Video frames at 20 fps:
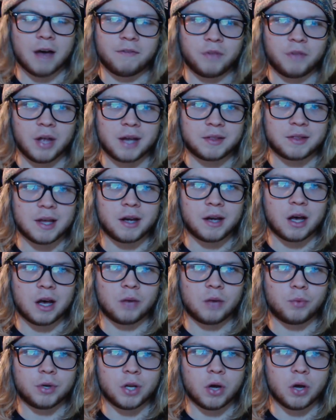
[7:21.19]
I feel like that
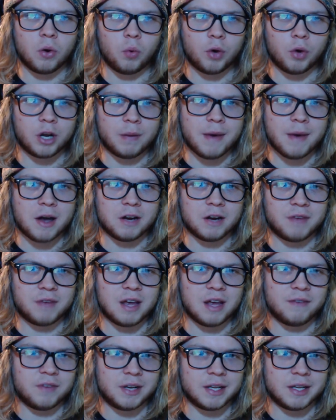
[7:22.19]
God would know what amount of
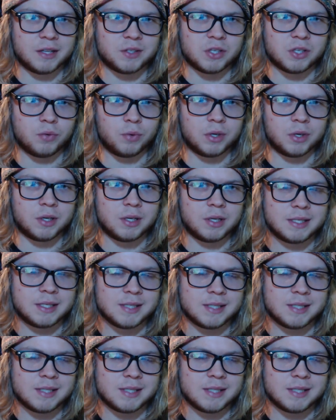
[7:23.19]
evidence it would